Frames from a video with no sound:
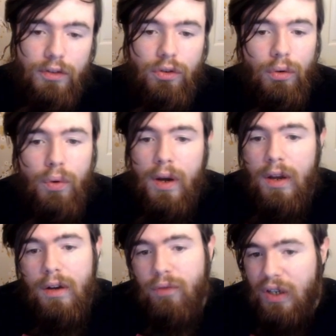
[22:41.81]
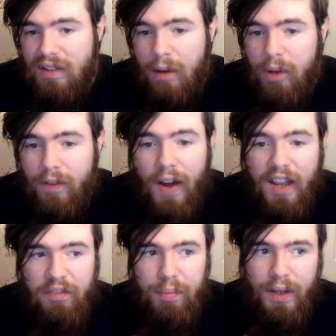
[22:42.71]
So, for example, if I
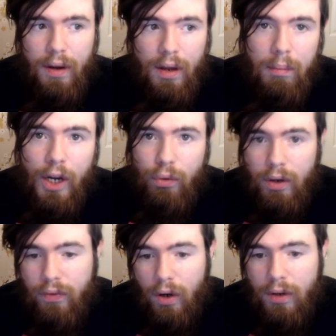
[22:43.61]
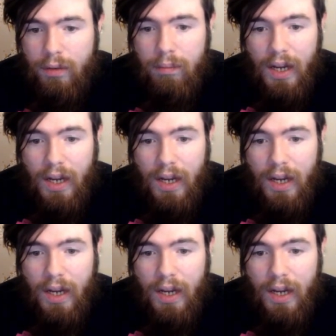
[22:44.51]
have Beta in my graveyard,